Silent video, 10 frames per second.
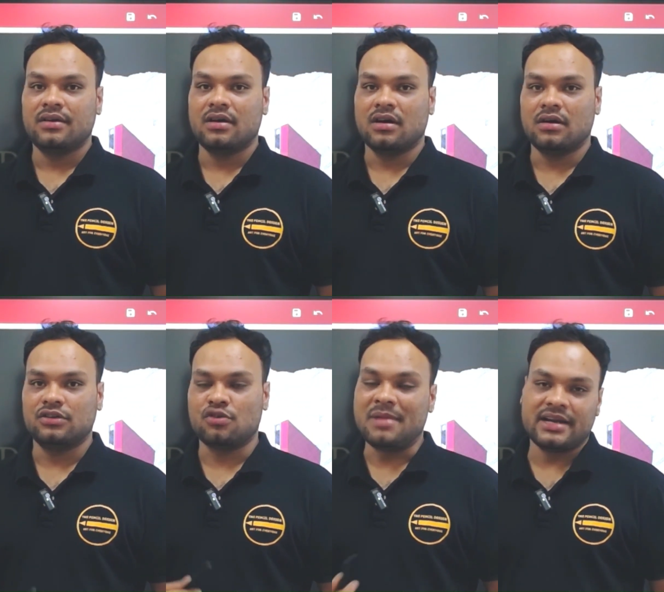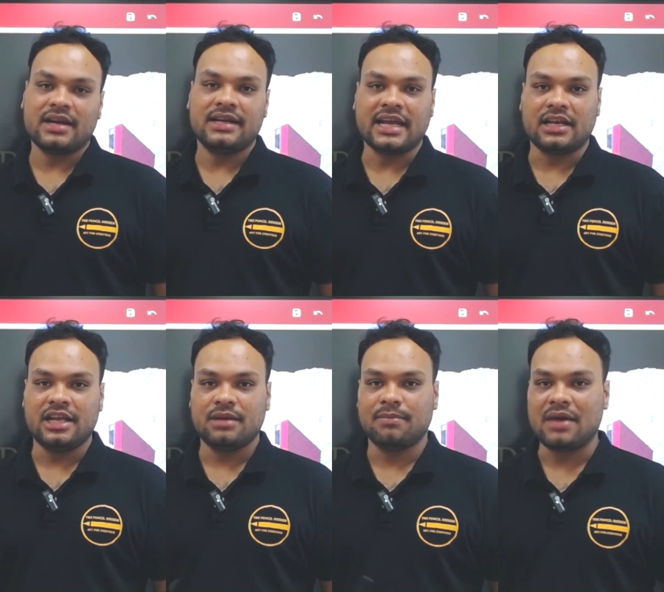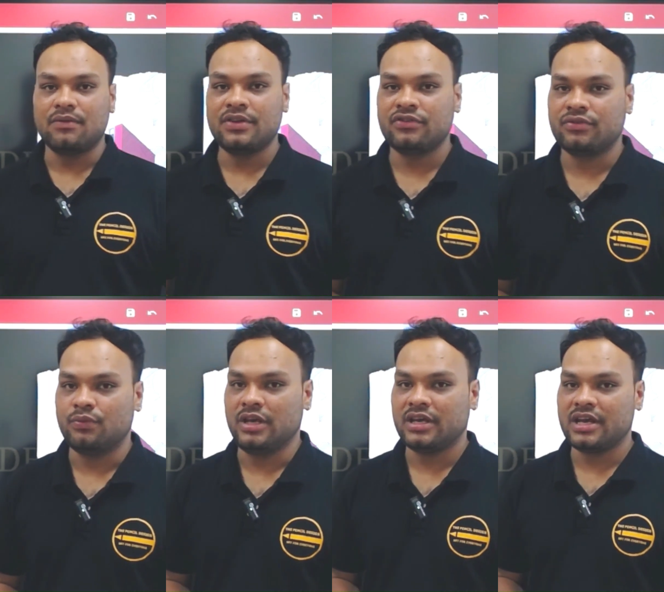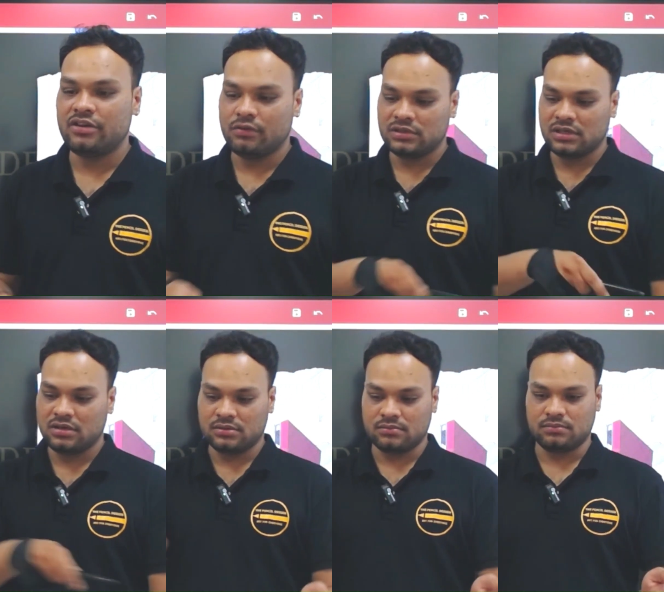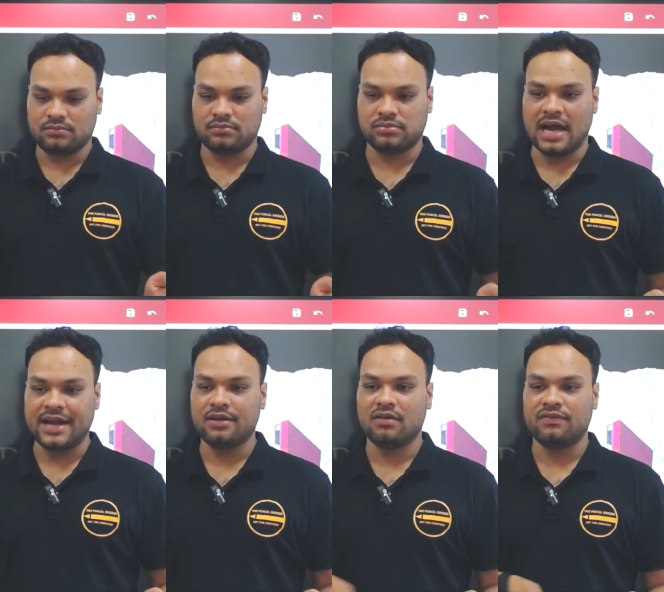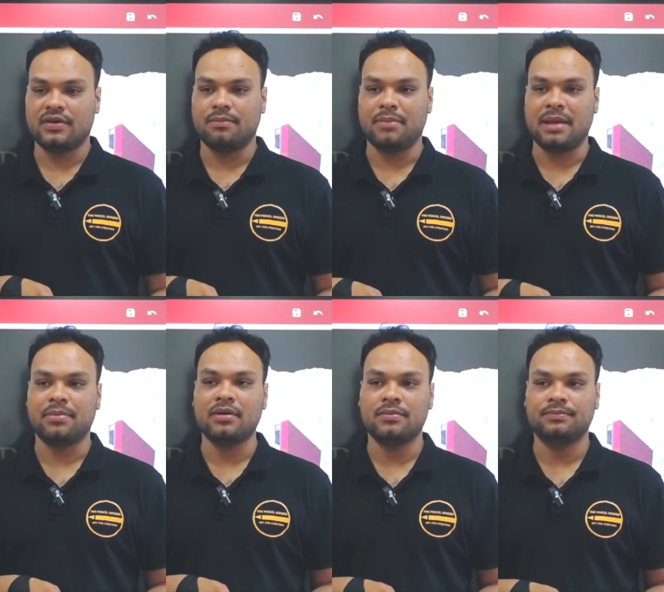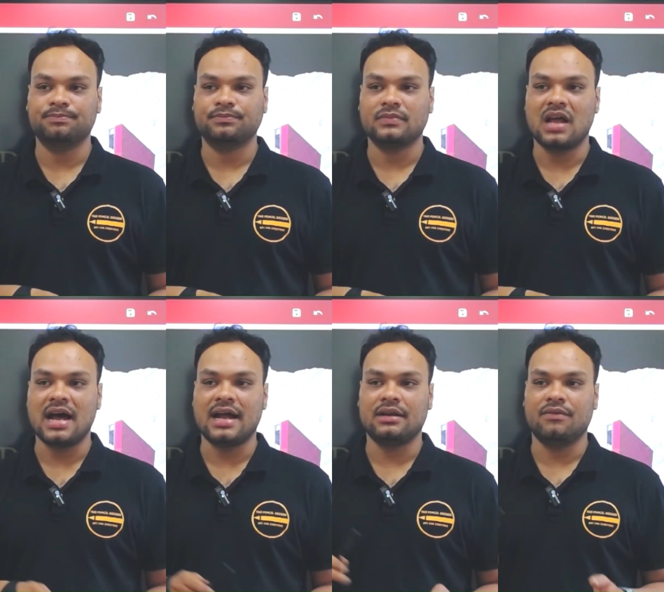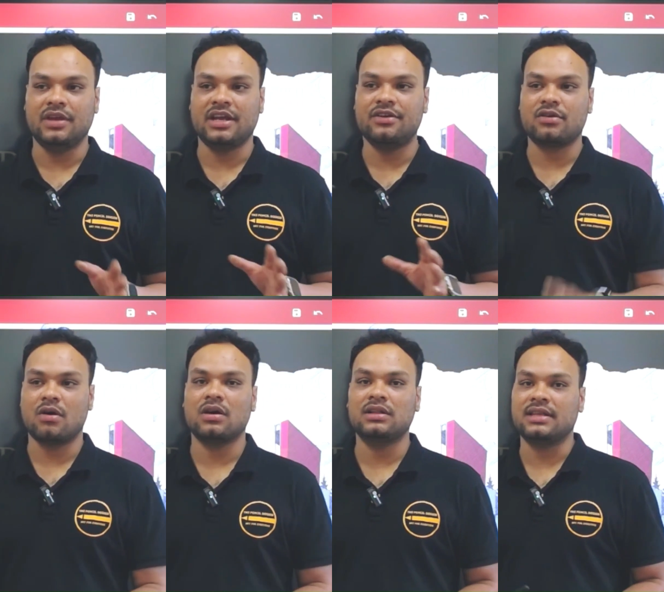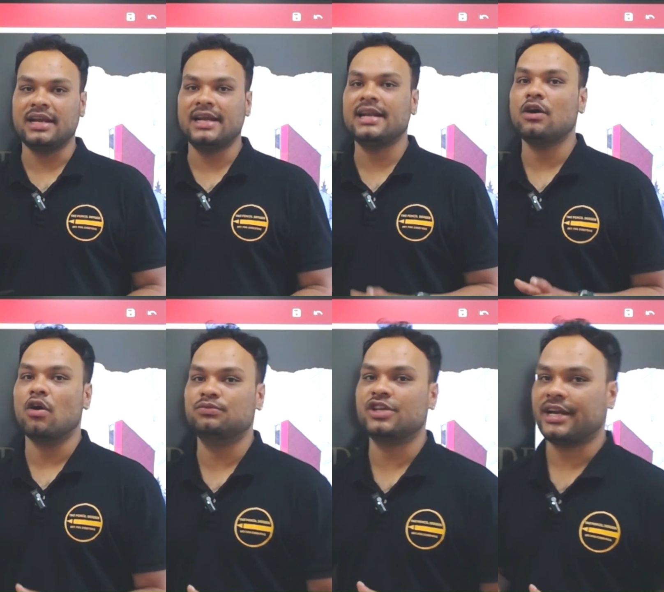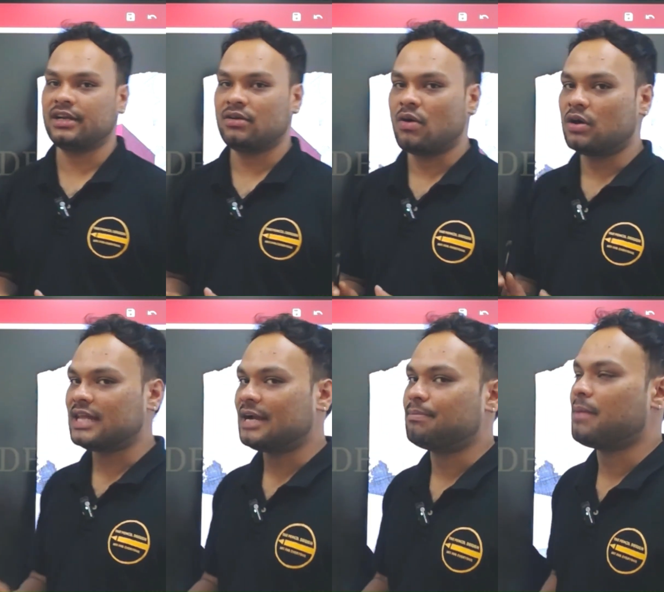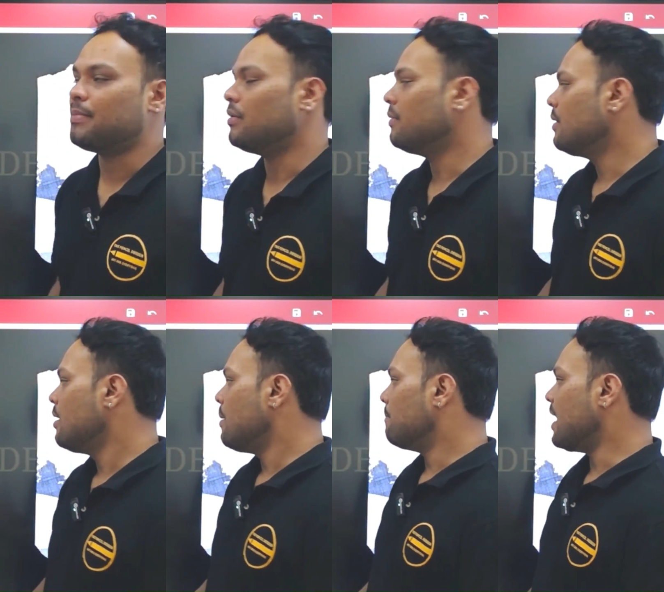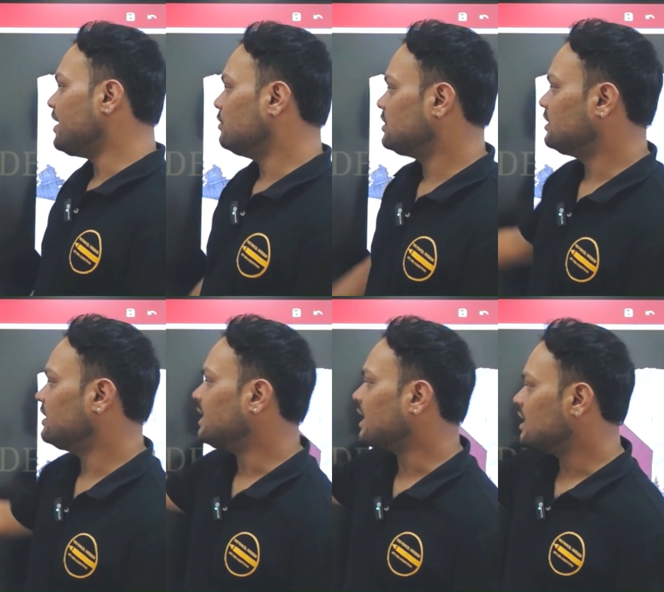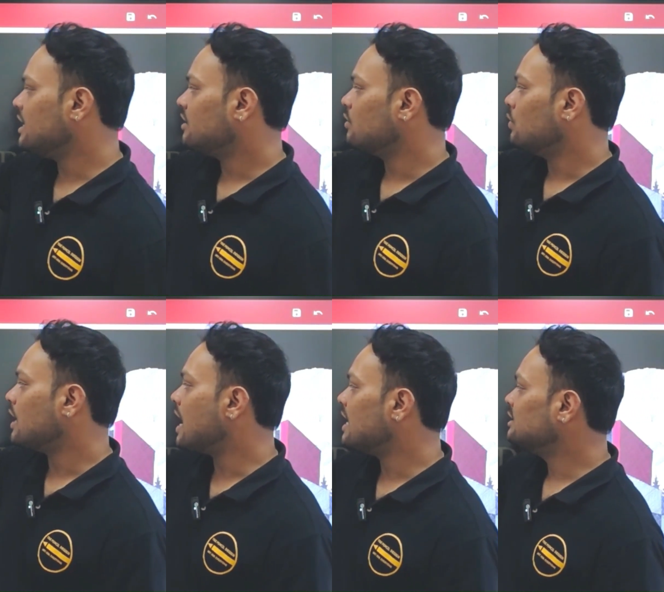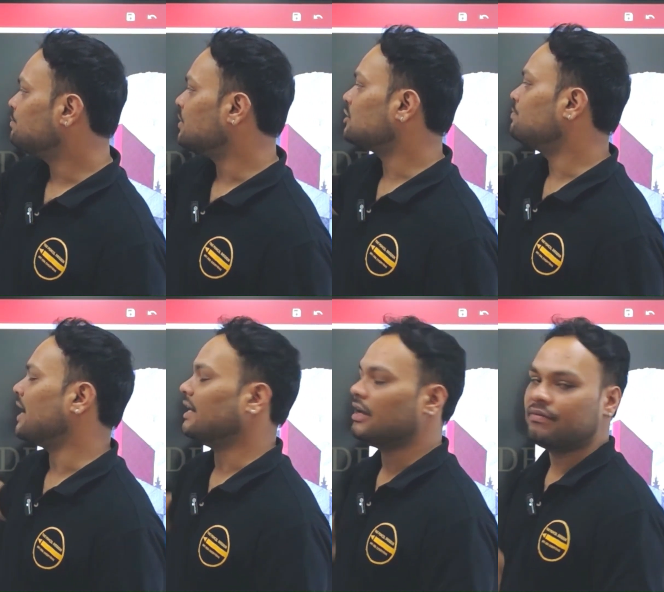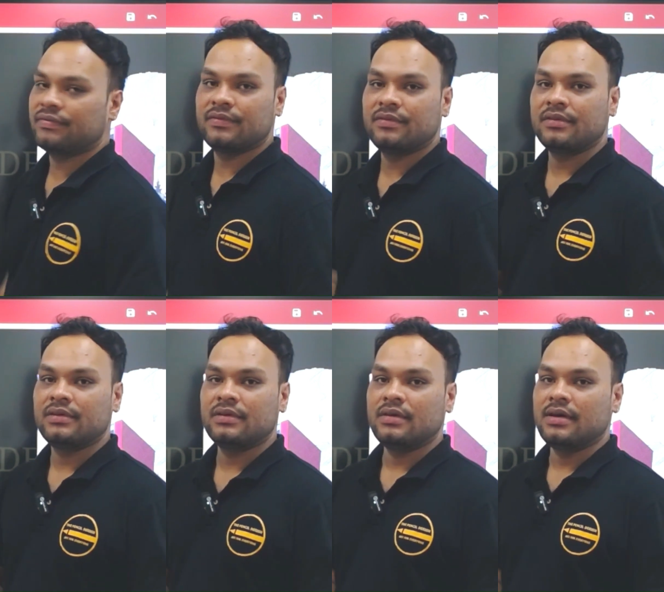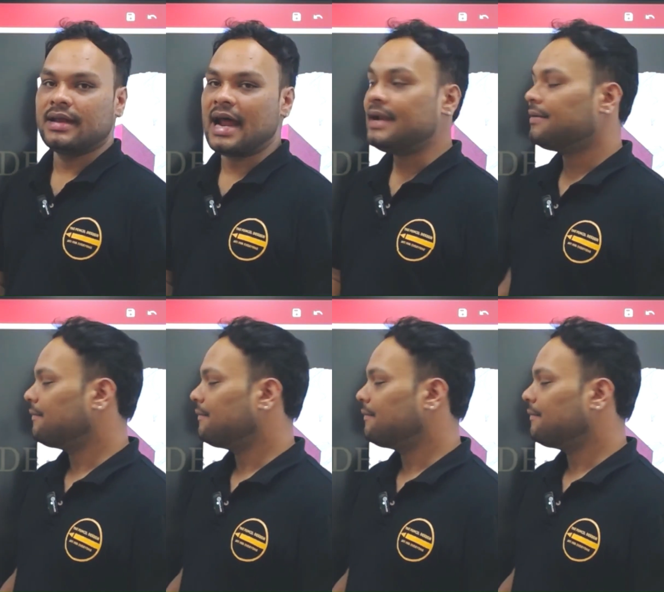a geometrical technique by which we can use a kind of a paper and we can draw a 3D object on that paper by using the technique known as perspective, right?